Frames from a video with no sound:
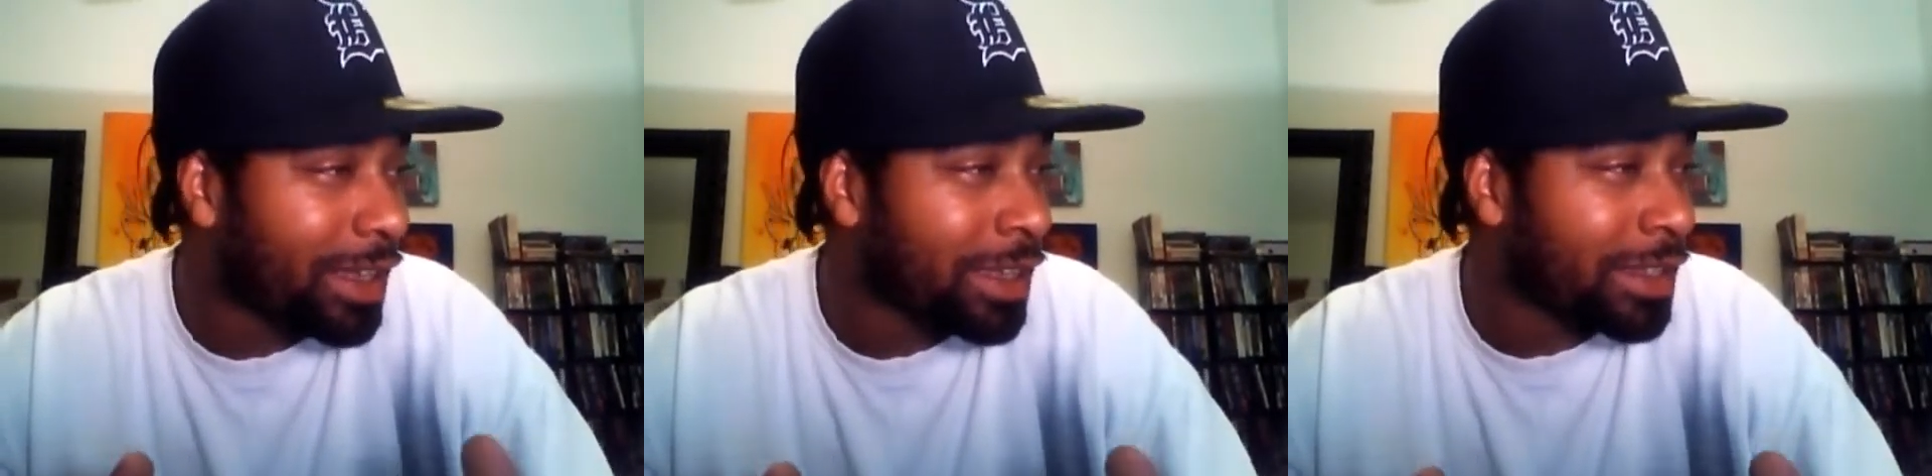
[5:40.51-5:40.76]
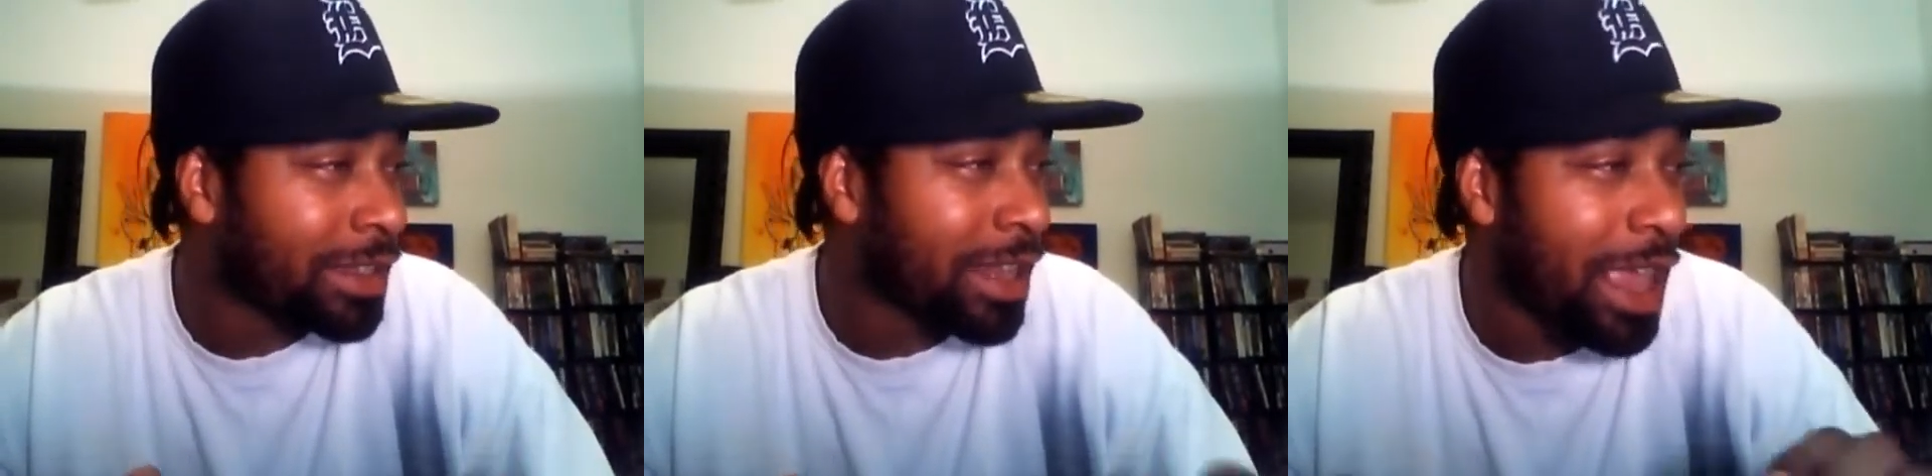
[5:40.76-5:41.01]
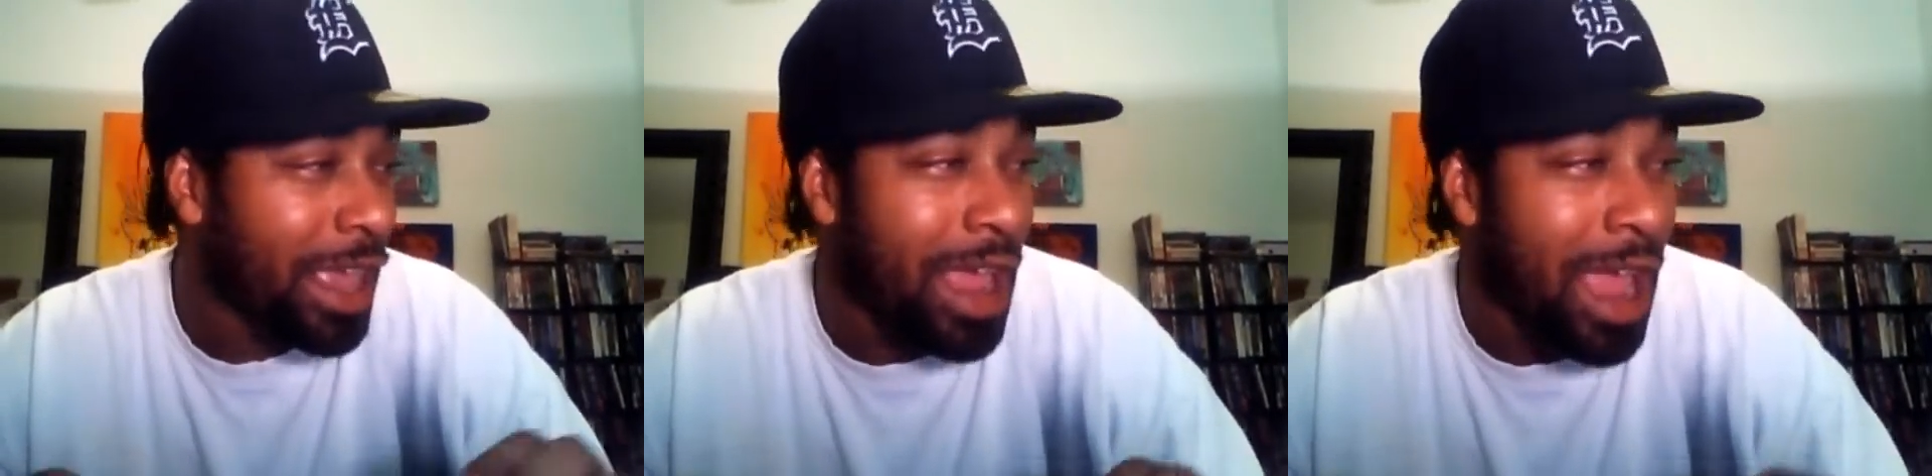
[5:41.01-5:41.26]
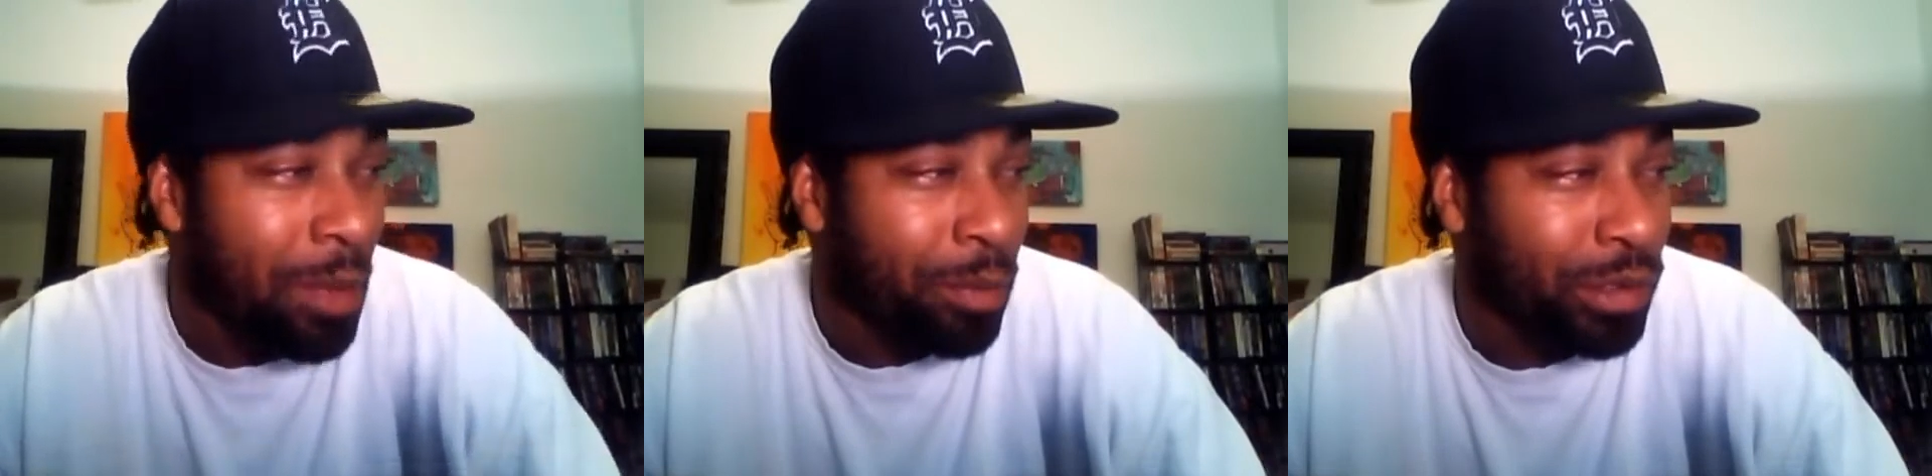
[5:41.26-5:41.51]
it's an
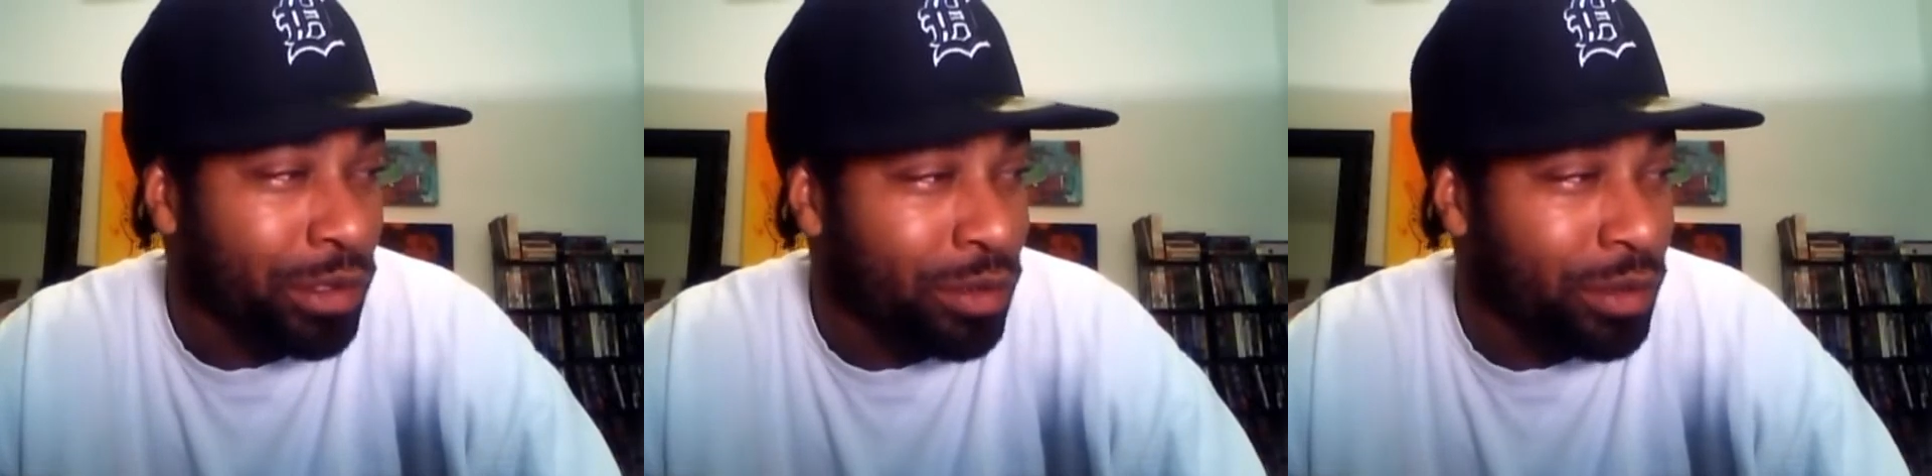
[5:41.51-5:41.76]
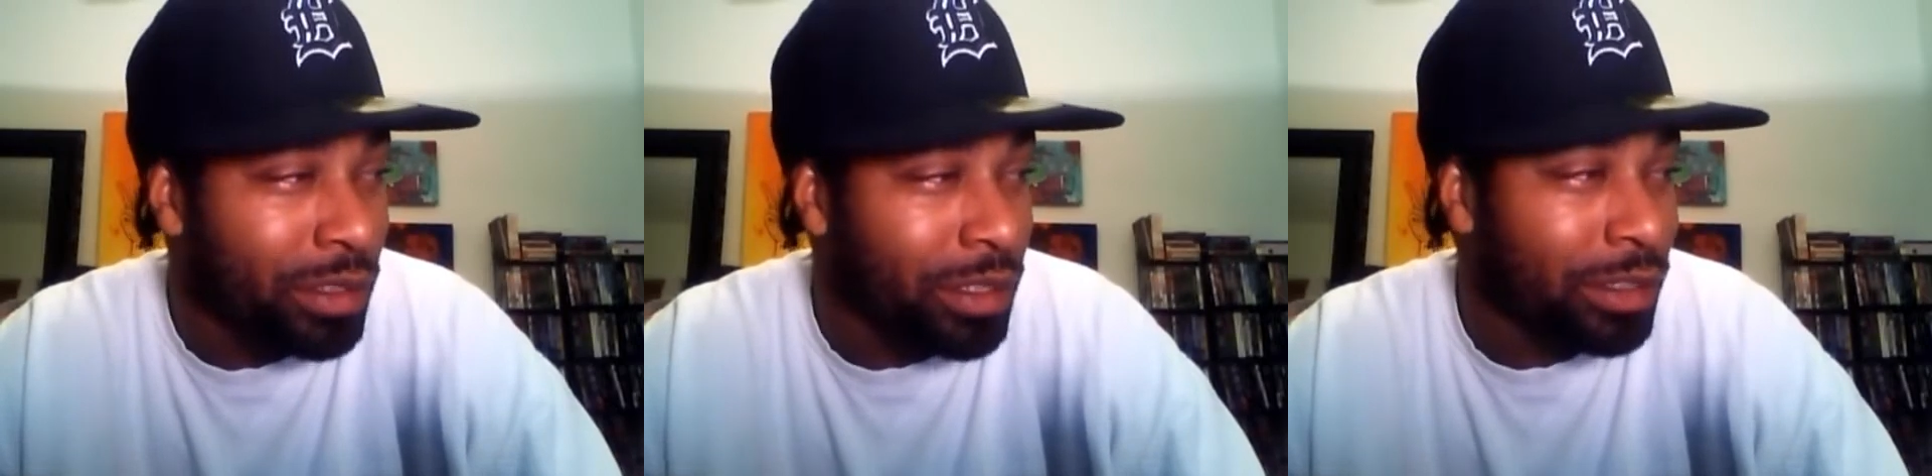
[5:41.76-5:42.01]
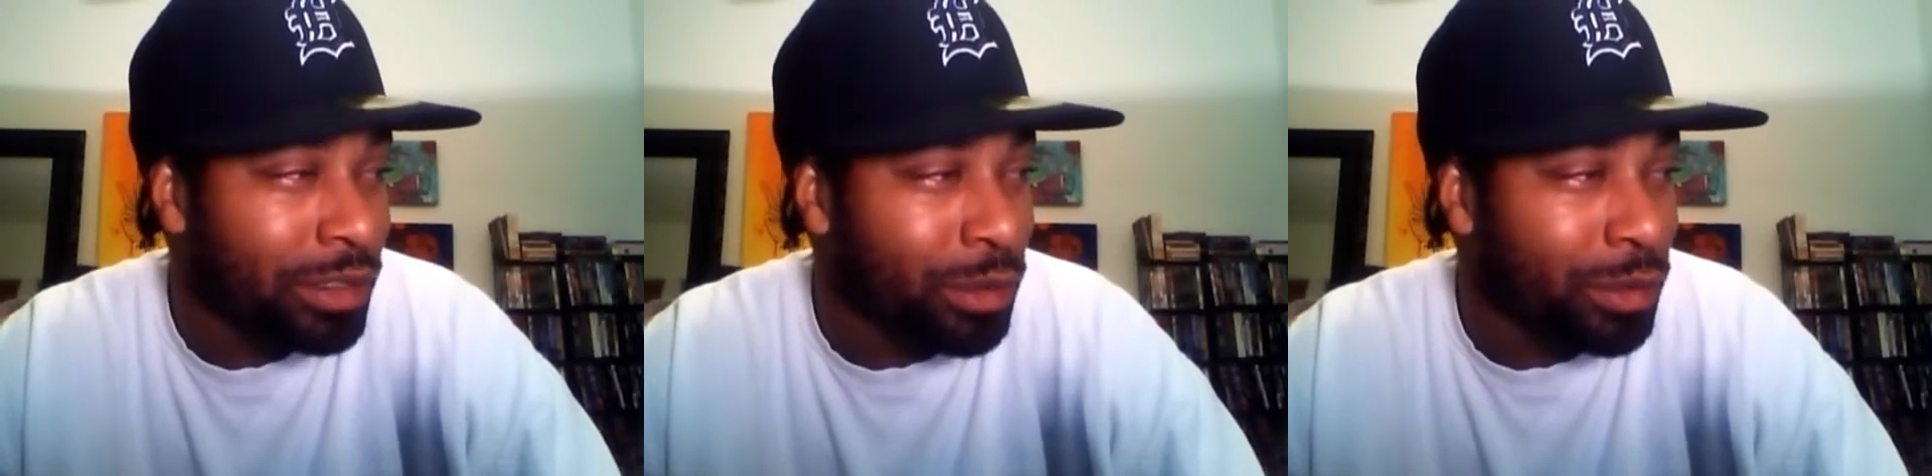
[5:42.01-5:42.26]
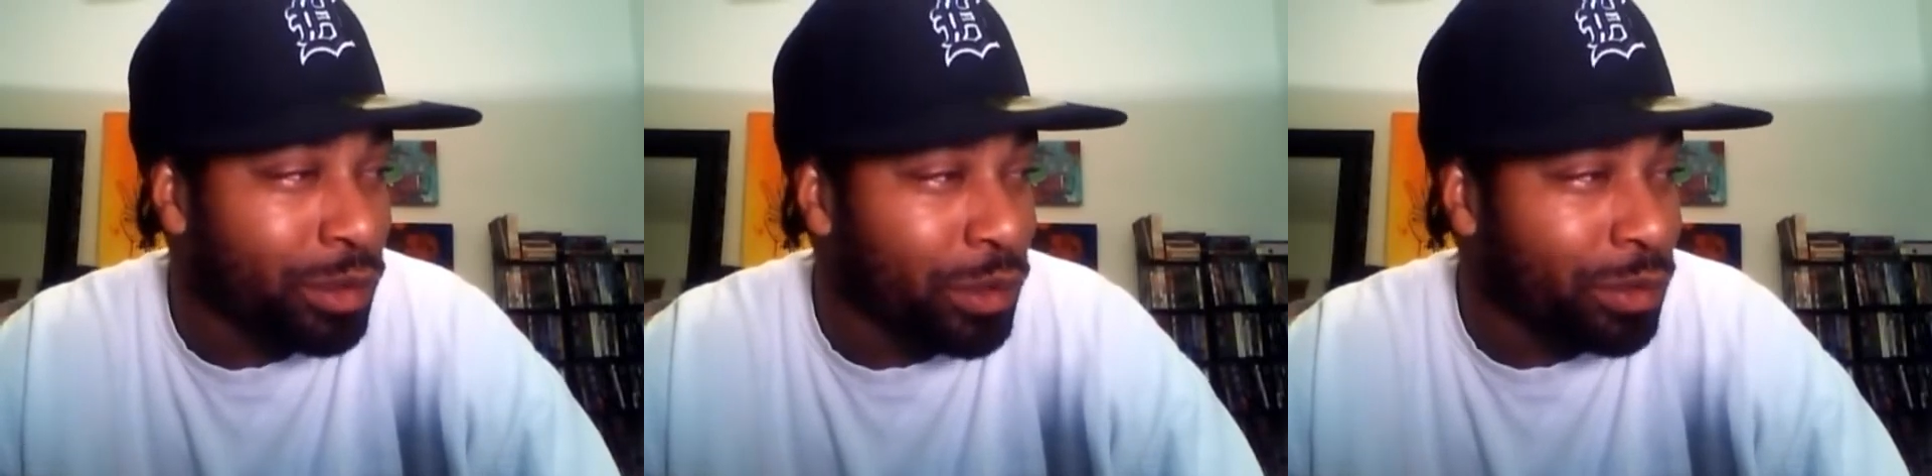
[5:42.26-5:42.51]
opportunity
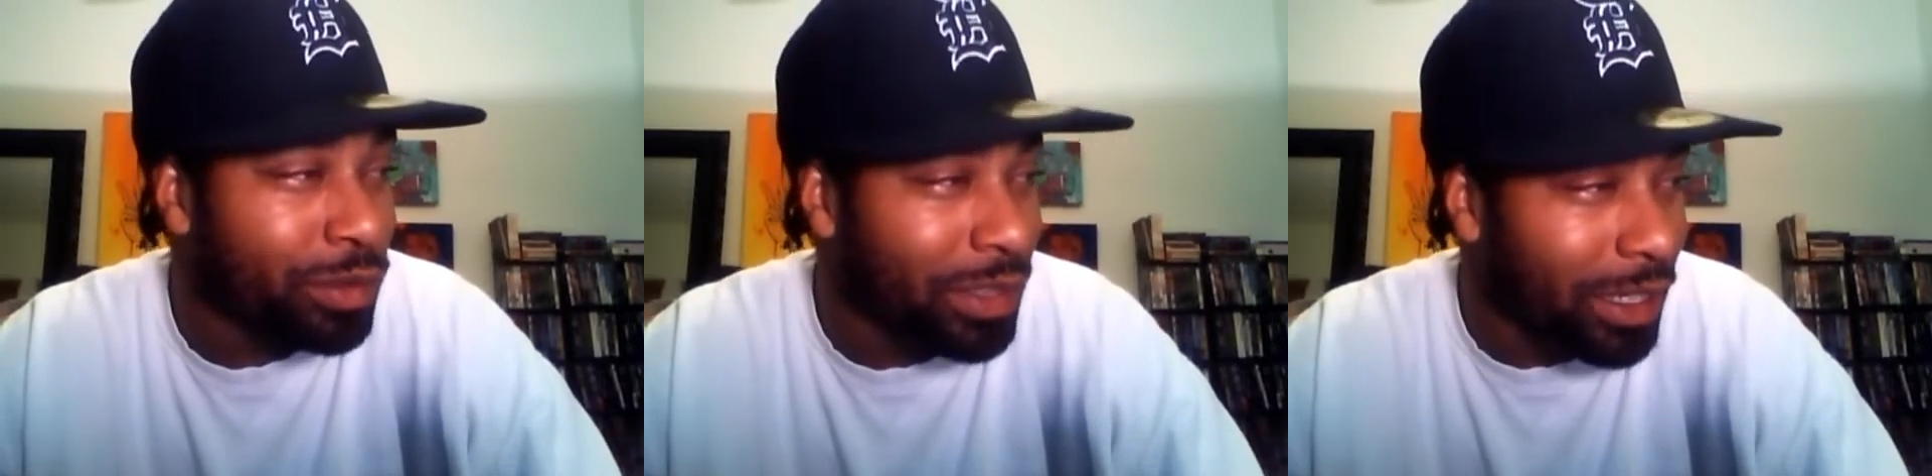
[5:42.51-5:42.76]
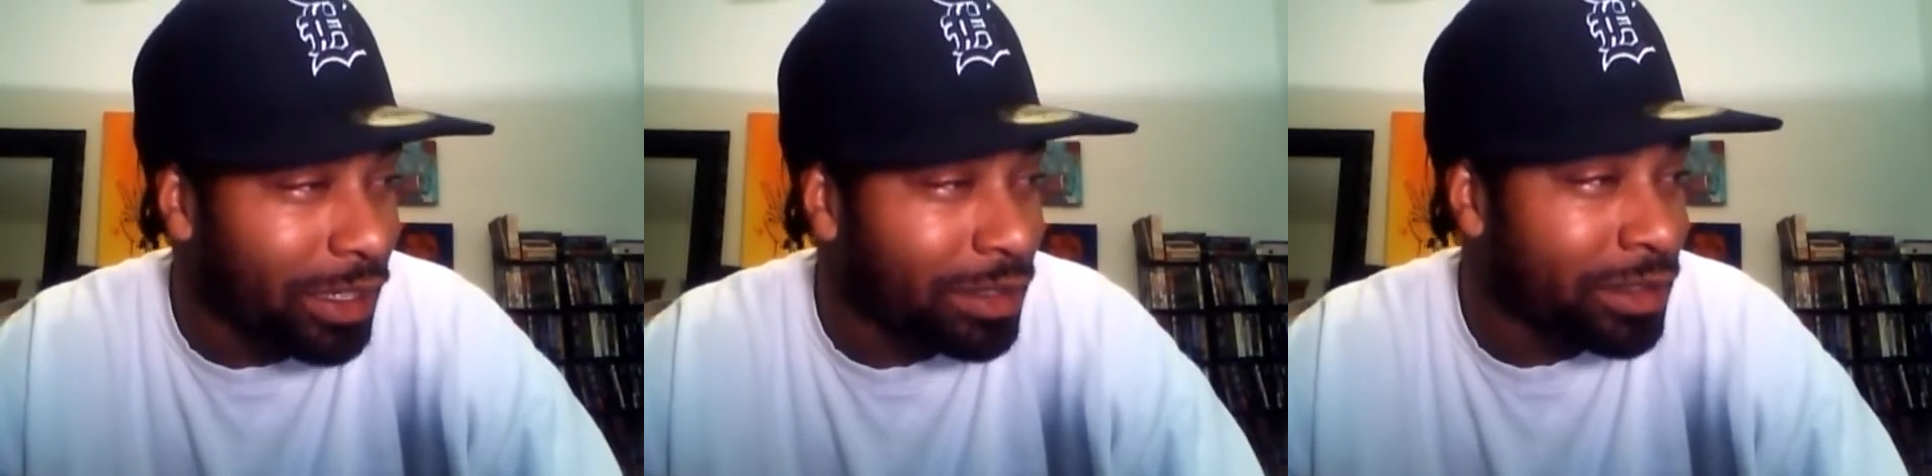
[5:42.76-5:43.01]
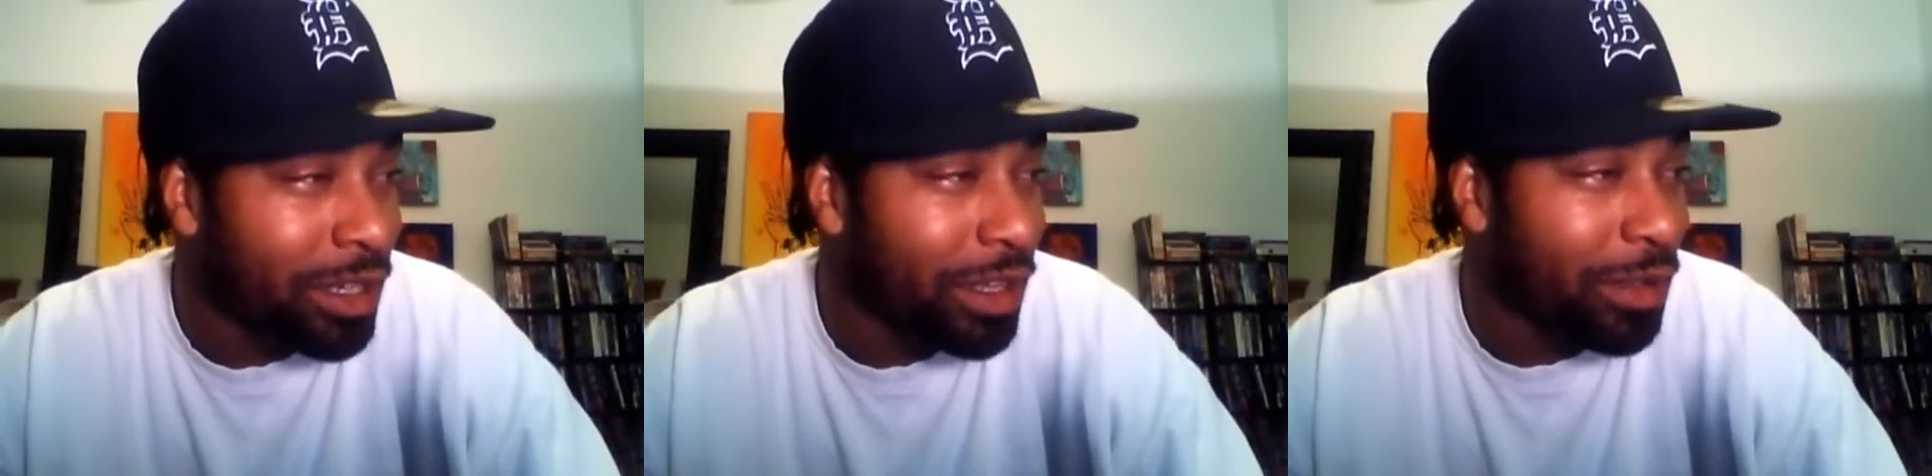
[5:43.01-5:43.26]
to do things